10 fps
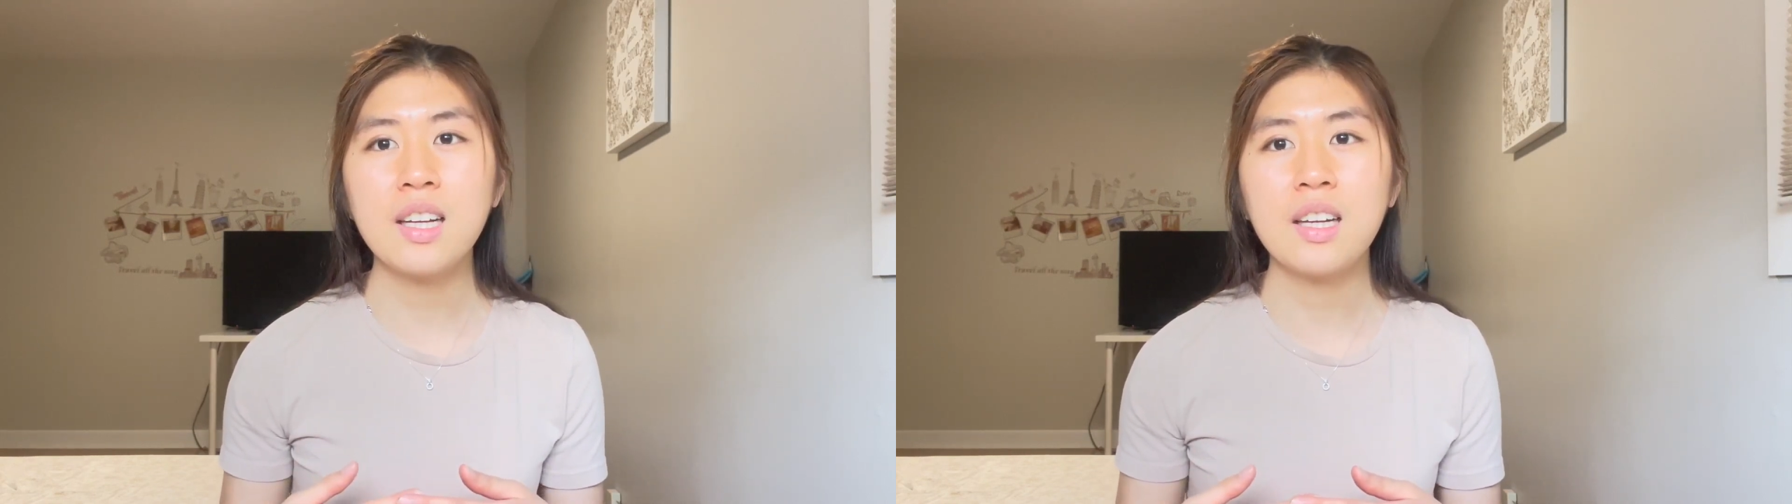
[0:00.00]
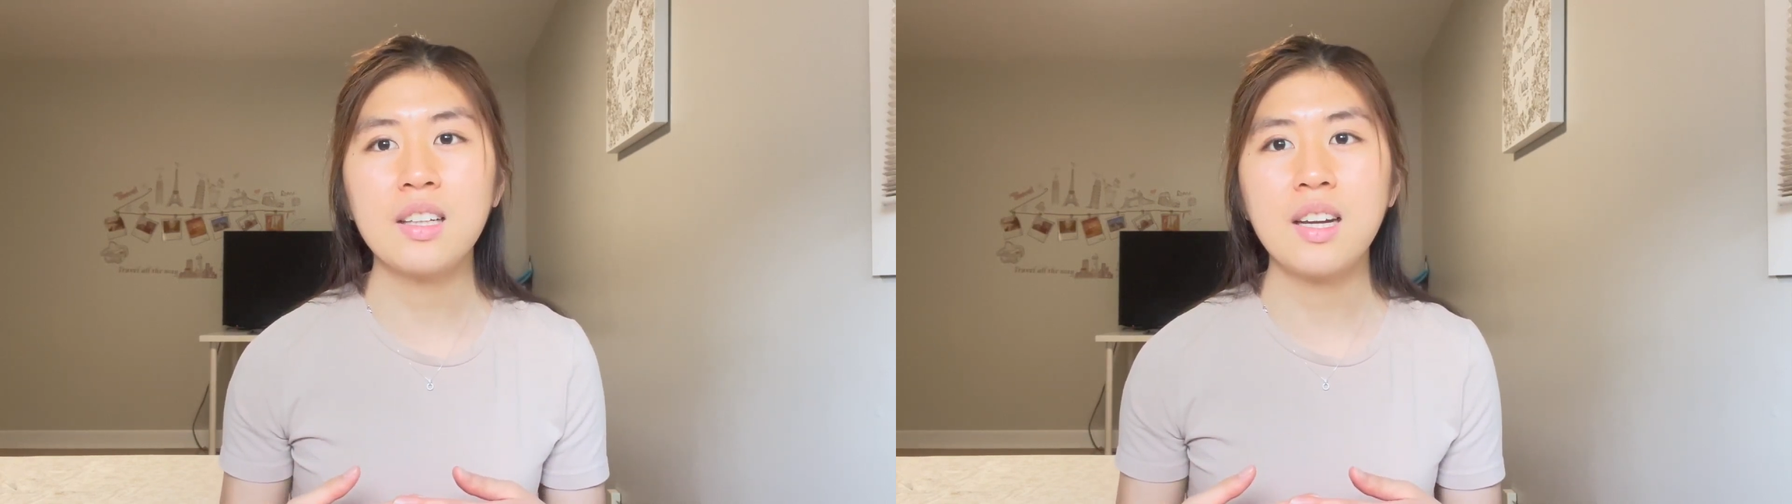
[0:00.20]

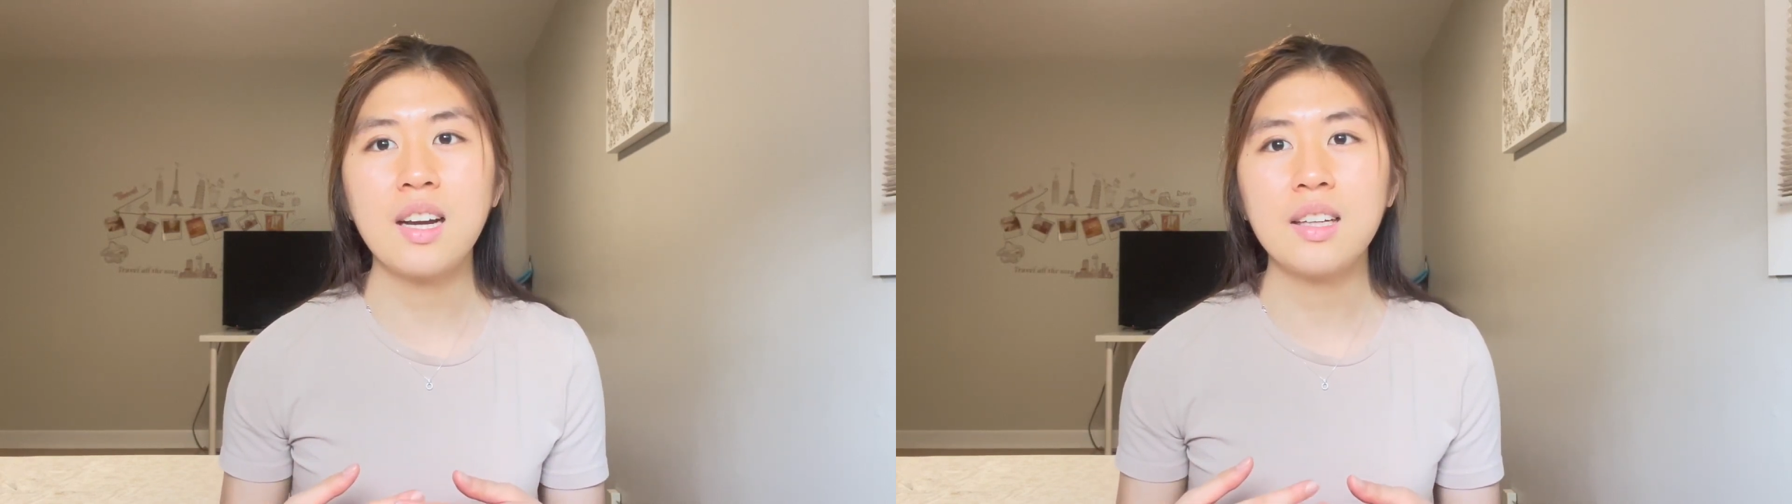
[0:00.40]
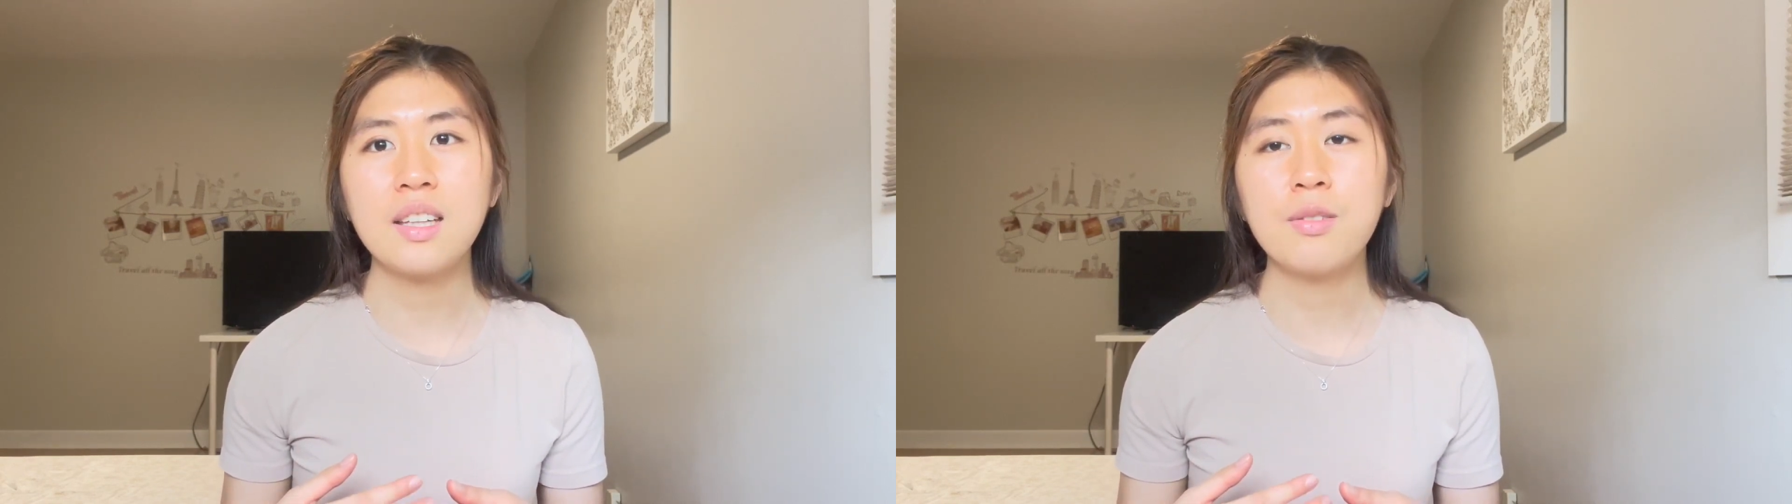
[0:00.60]
and
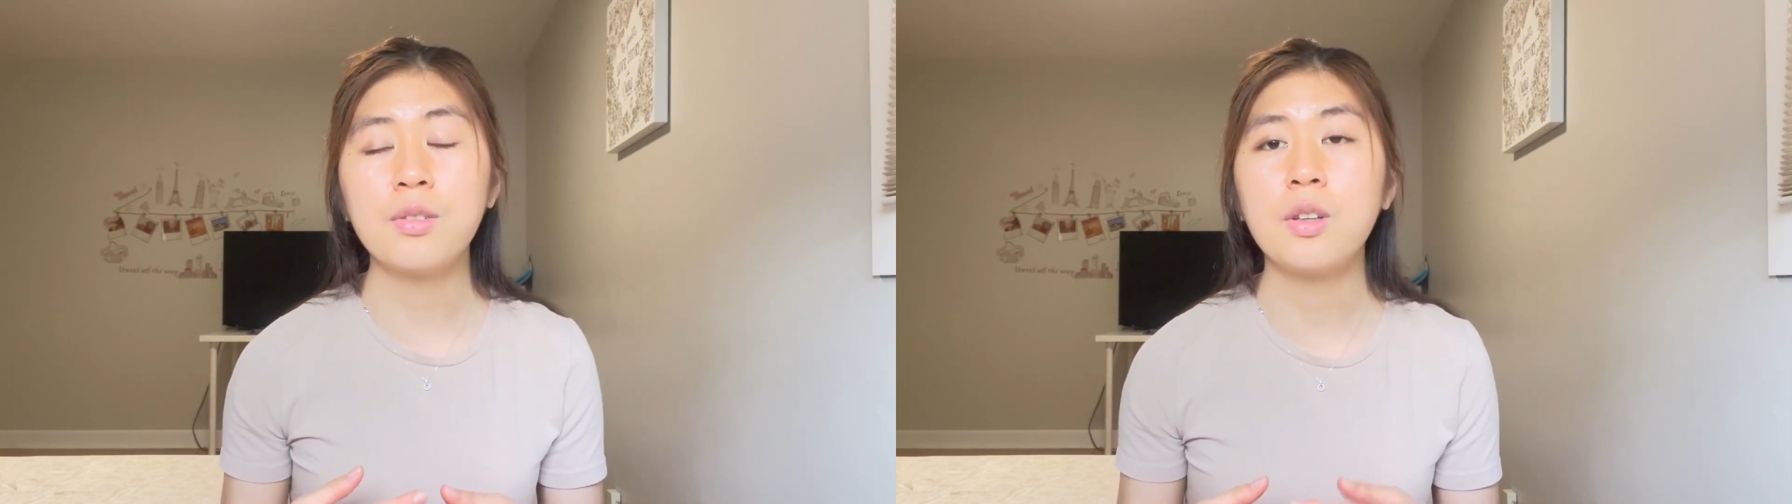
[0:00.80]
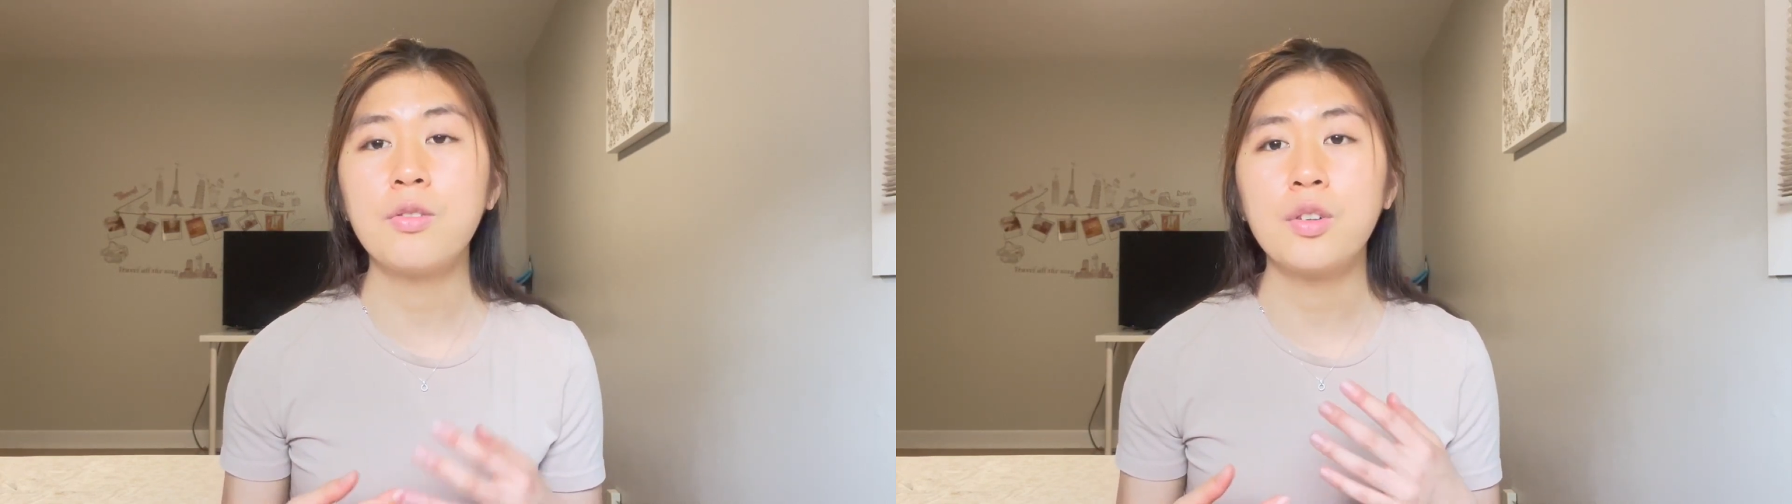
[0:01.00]
I
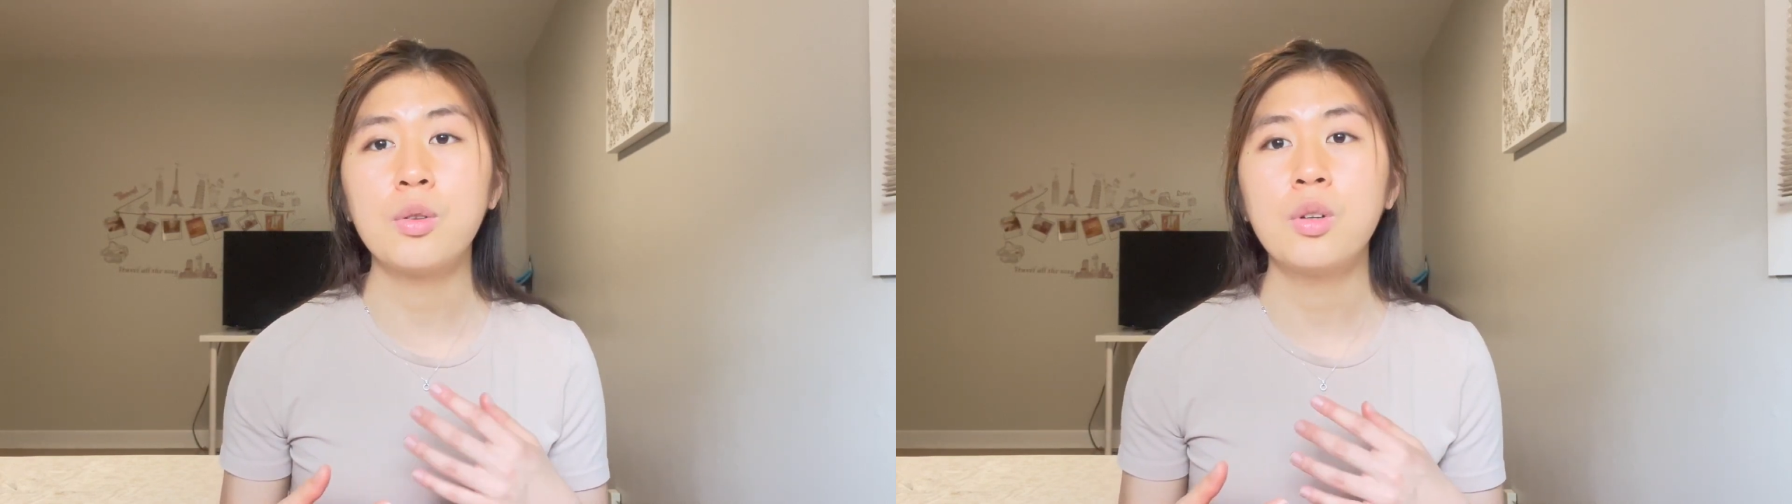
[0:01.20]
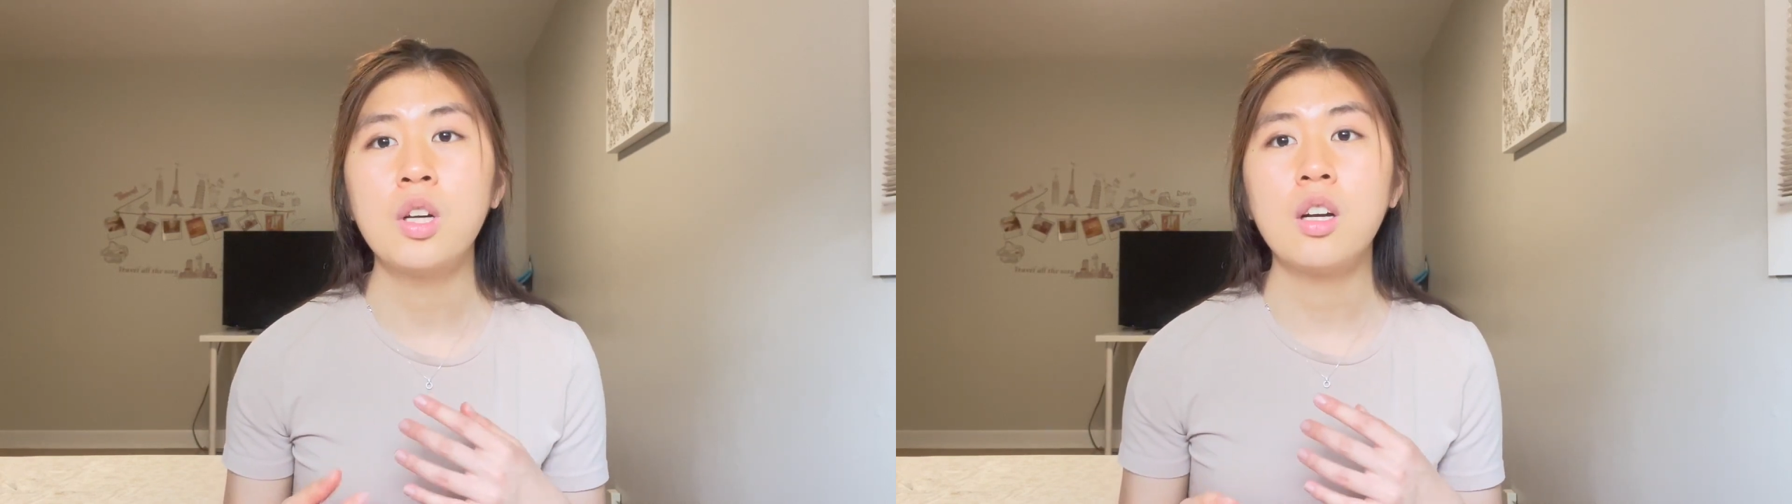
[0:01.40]
definitely feel